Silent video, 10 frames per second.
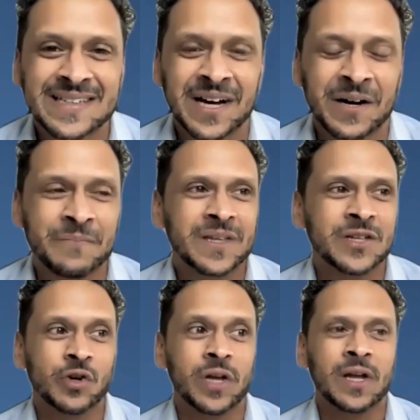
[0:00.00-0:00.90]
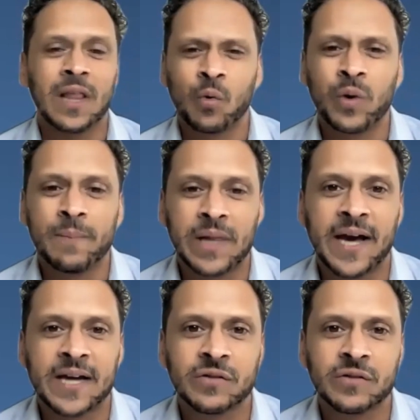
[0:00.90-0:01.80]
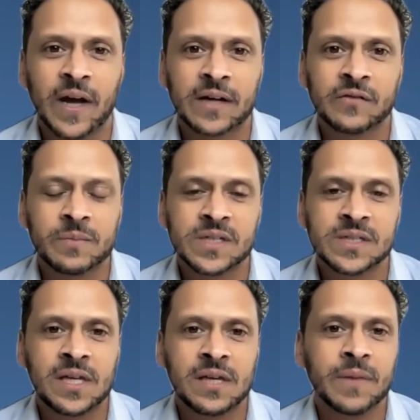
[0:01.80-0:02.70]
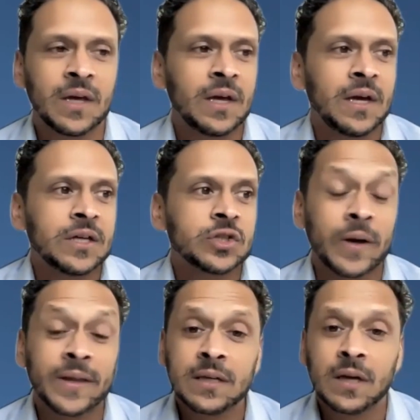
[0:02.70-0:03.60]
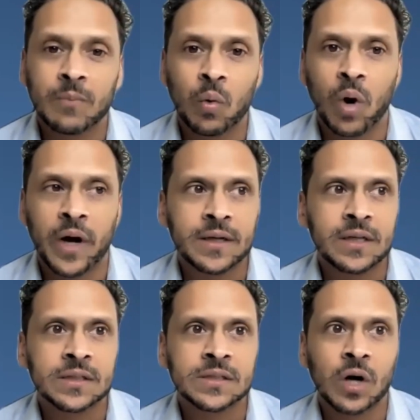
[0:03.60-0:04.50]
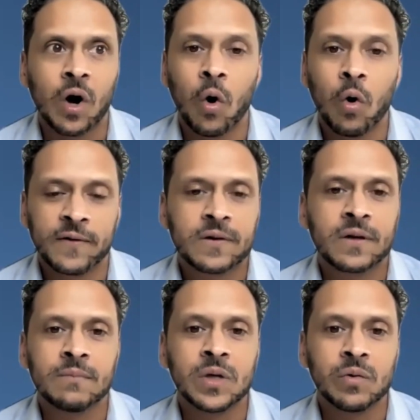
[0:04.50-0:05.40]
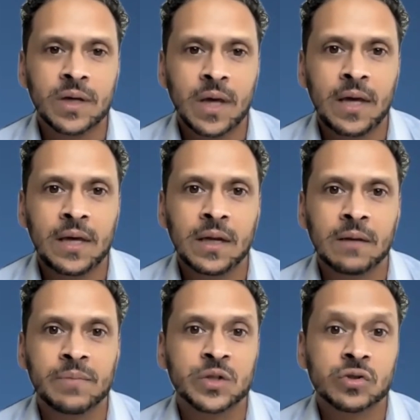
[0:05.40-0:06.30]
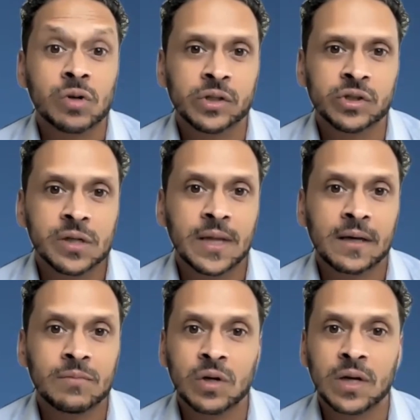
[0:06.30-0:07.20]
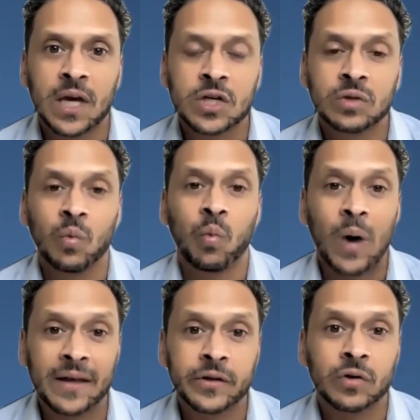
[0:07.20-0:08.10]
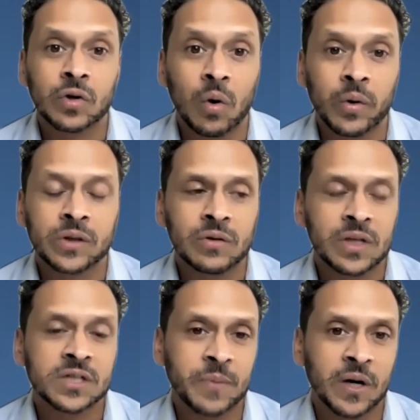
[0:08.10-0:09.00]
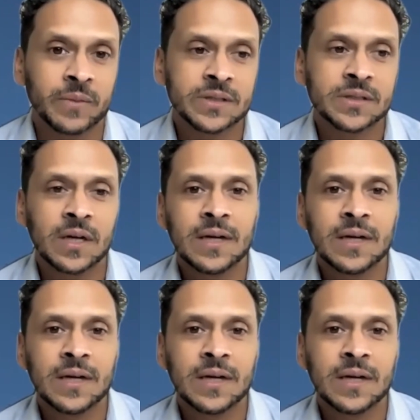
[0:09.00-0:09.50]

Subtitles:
because you'll get a lot of whiplash effect from the team. So I think number one is to over communicate and be structured in that communication while you're going through the experiments.